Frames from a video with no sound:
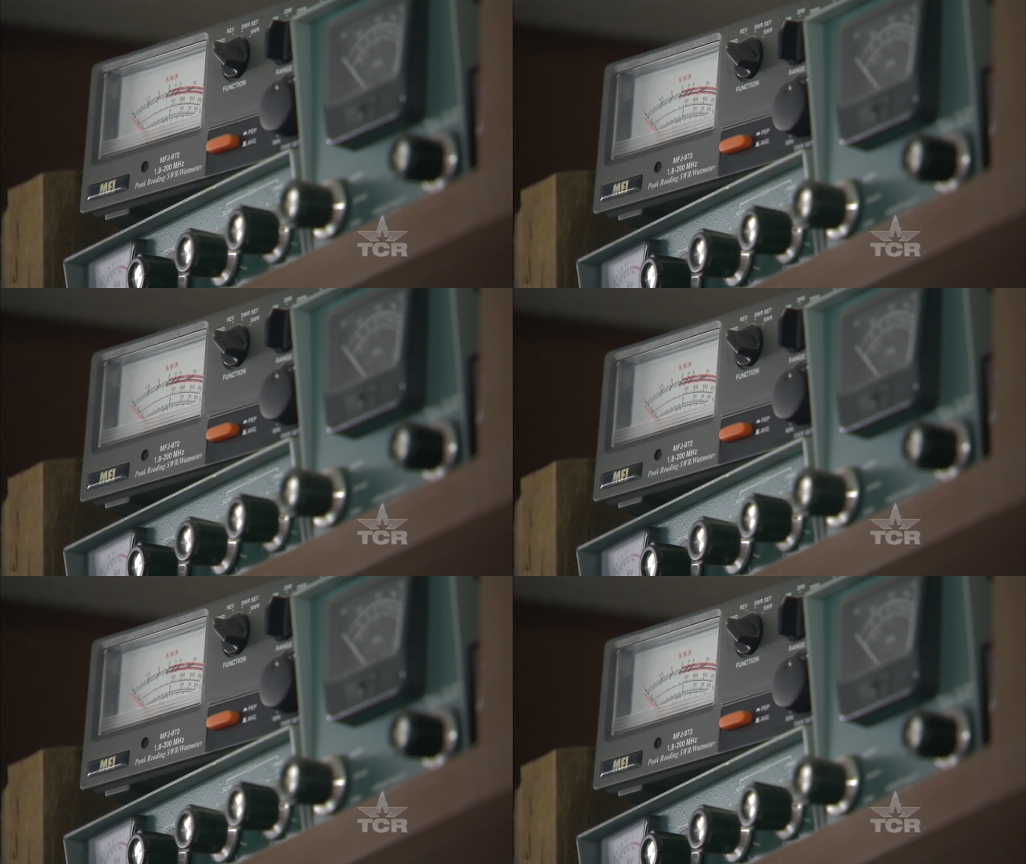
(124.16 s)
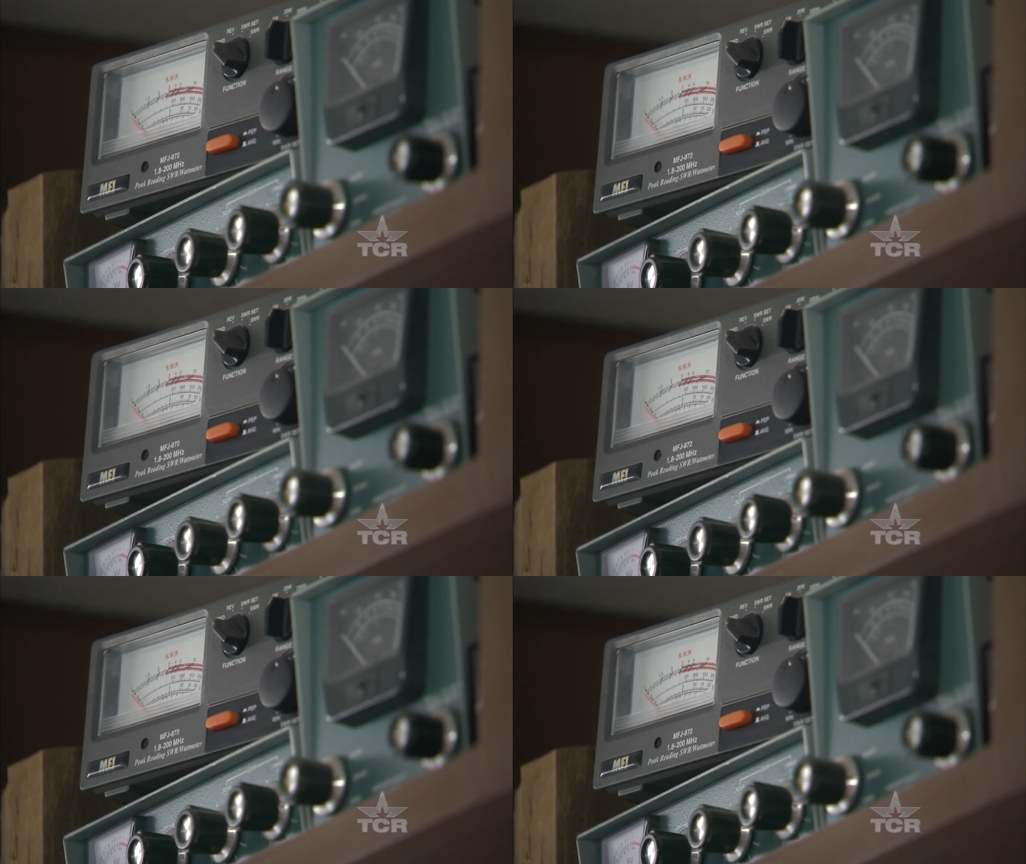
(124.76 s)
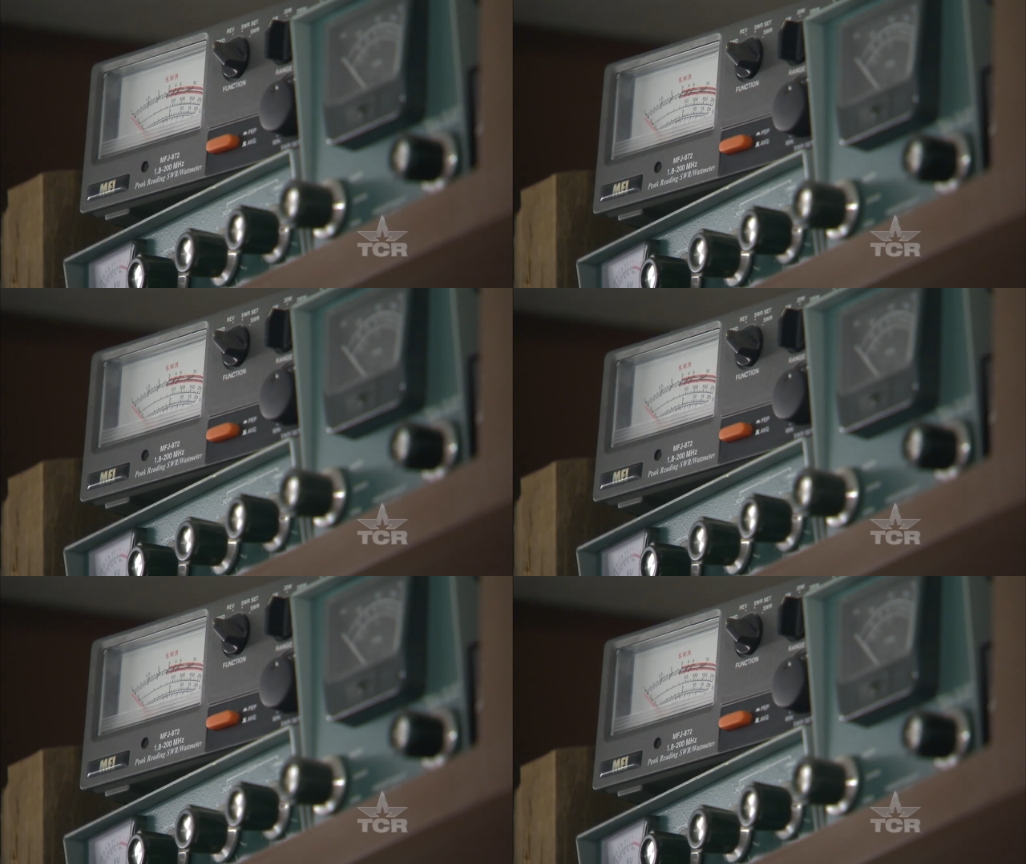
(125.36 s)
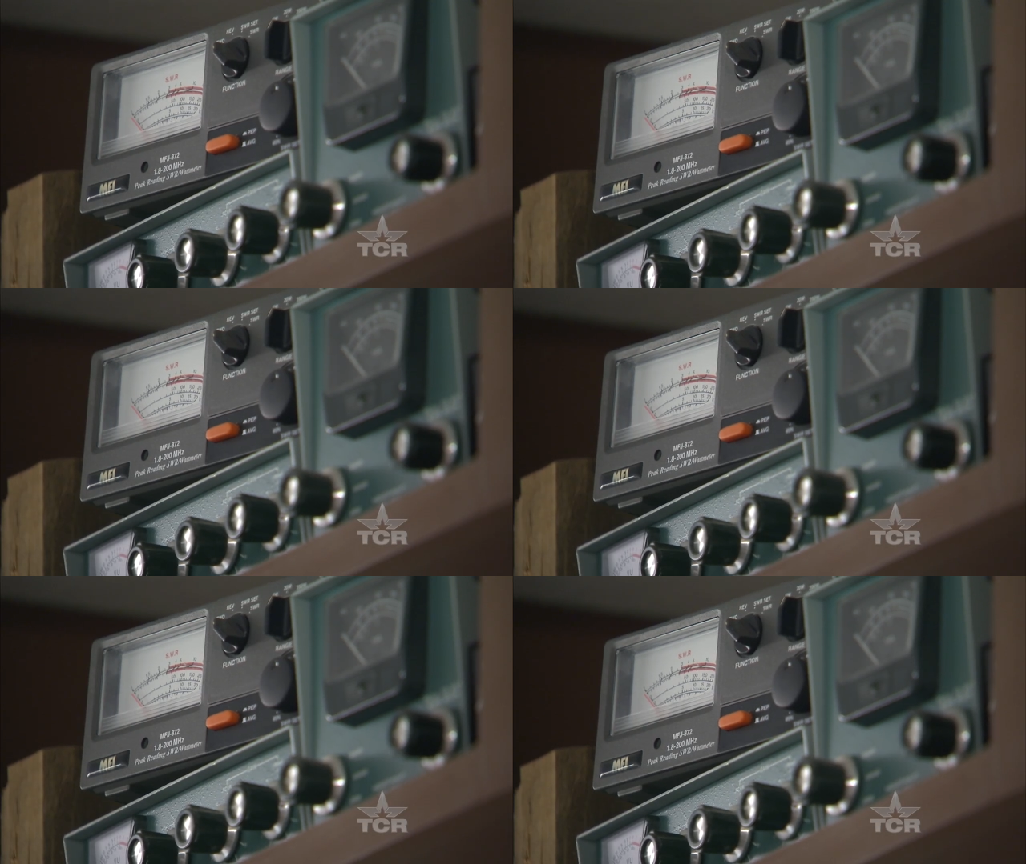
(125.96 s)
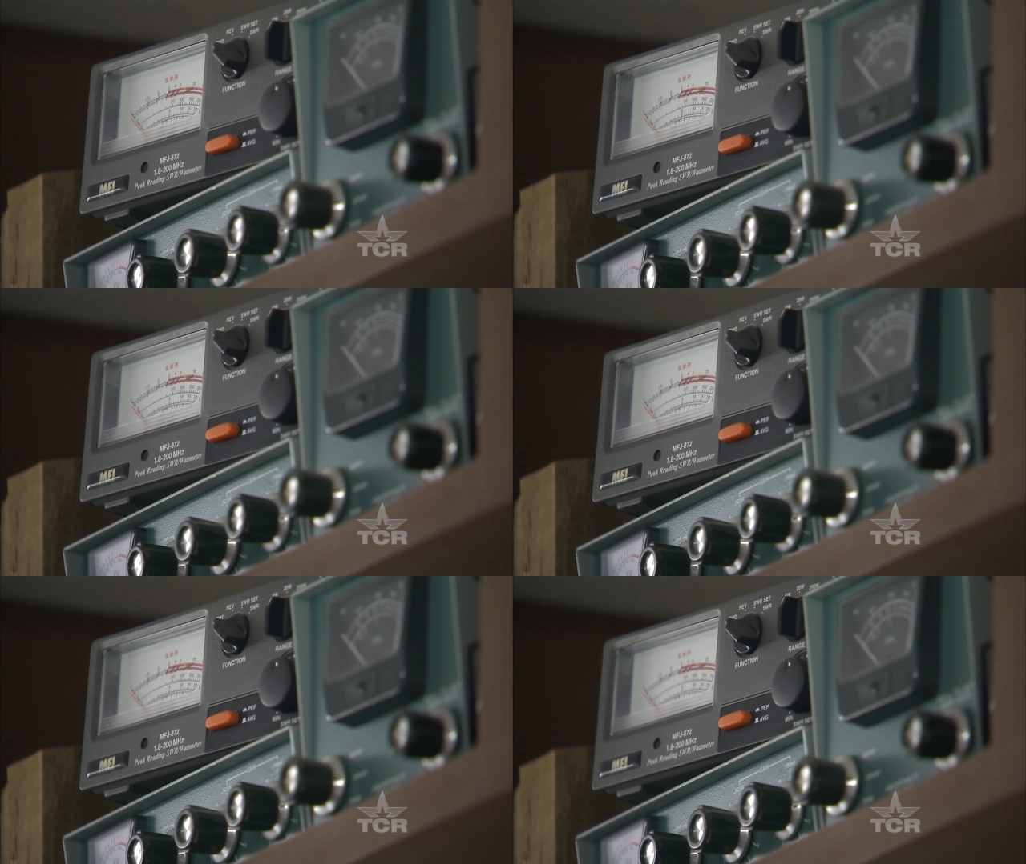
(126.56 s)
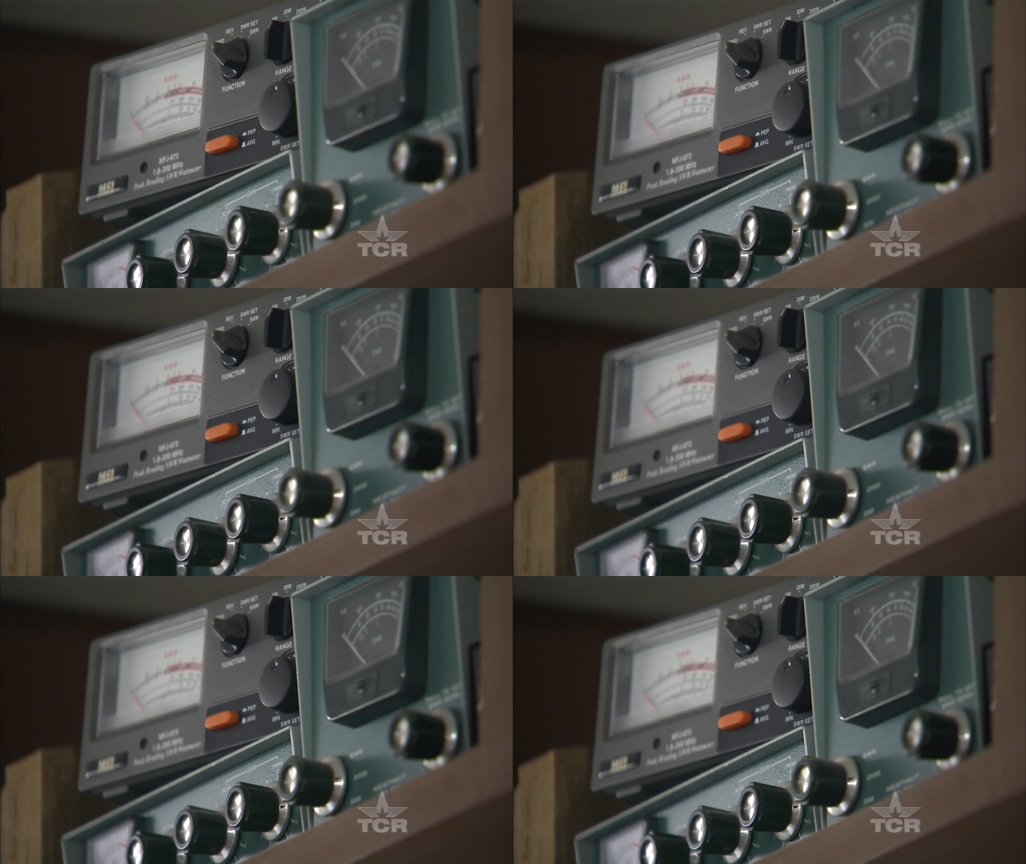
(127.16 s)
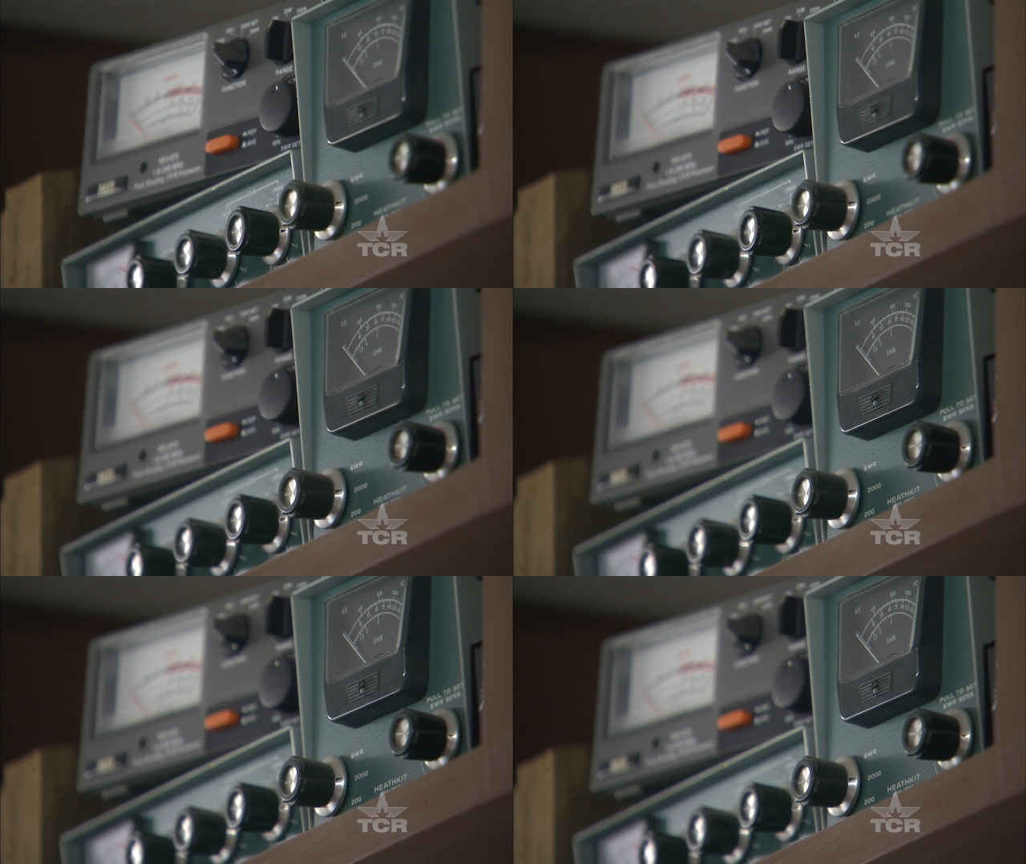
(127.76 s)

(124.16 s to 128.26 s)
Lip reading: (no speaker visible)